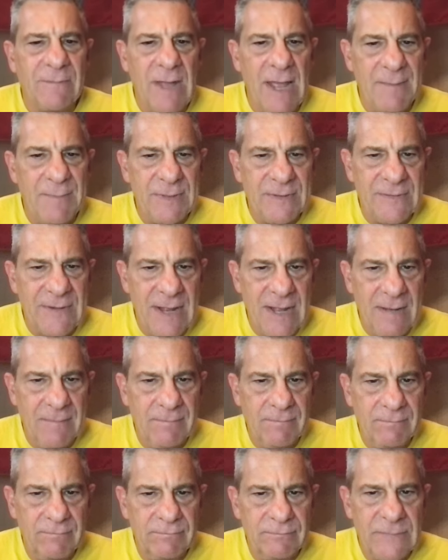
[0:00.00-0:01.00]
lineman's
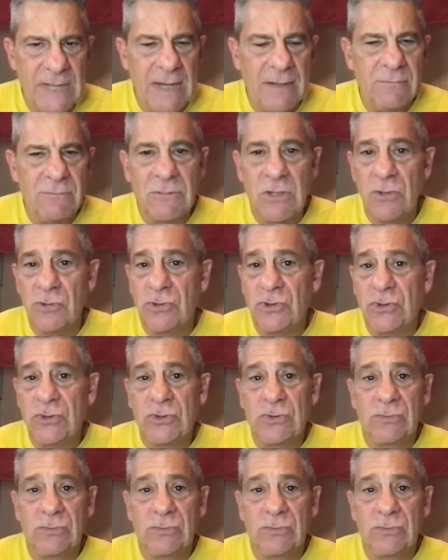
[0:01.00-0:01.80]
name that Coach